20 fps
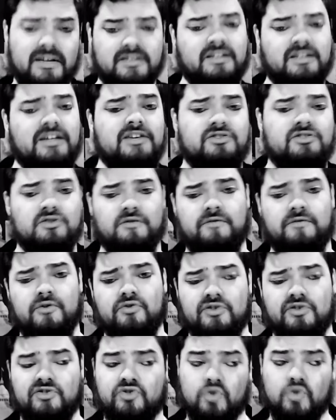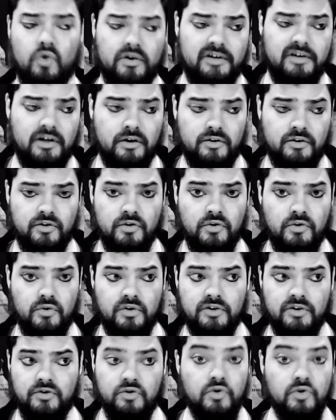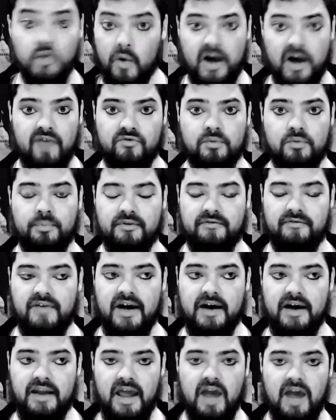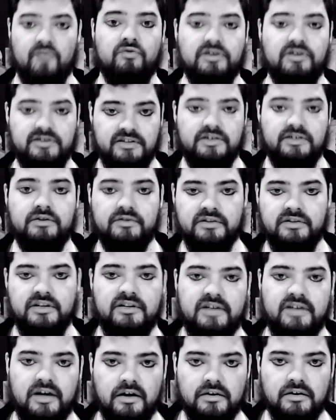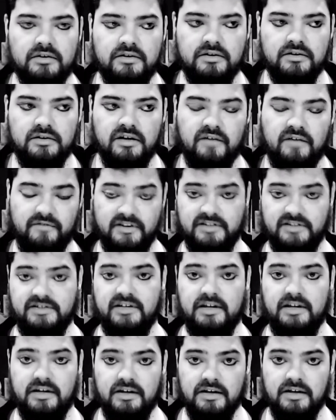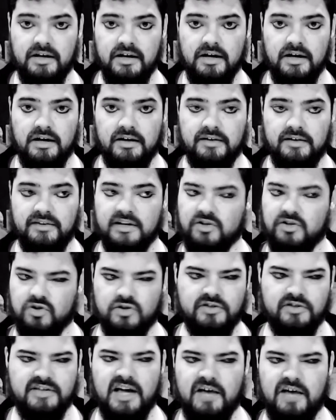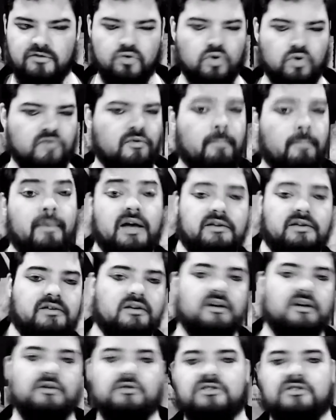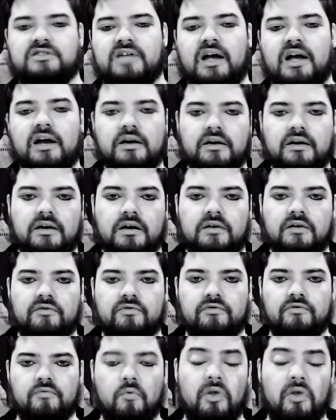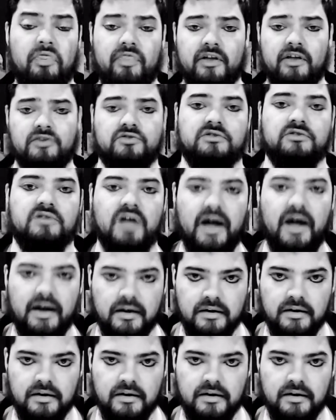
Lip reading: easier for you as a storyteller too, because you don't have to provide every single detail of the city, because they should just have sort of a basic understanding of what things are like.